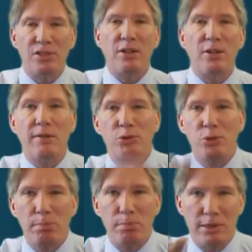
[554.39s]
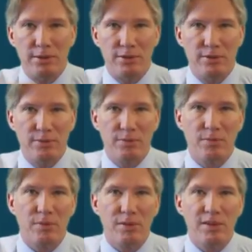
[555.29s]
I could have triplets.
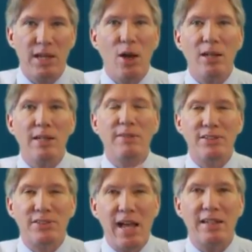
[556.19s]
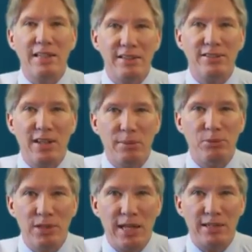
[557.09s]
They all have exactly the same
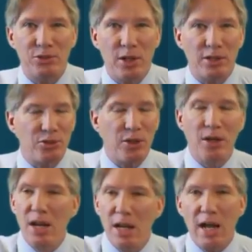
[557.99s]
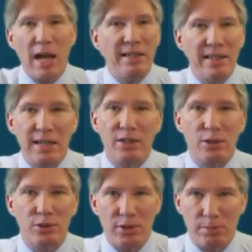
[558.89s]
genetic structure.
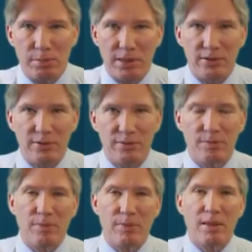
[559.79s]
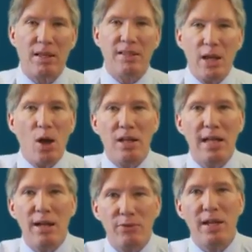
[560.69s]
Identical triplets. They all
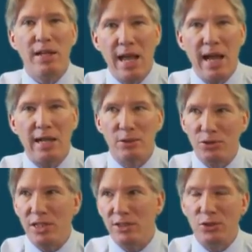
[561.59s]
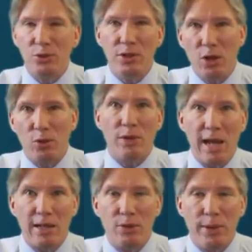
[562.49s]
have an allergy to,
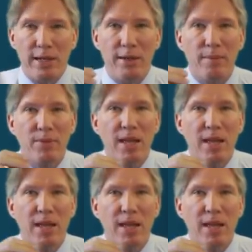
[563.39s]
ragweed.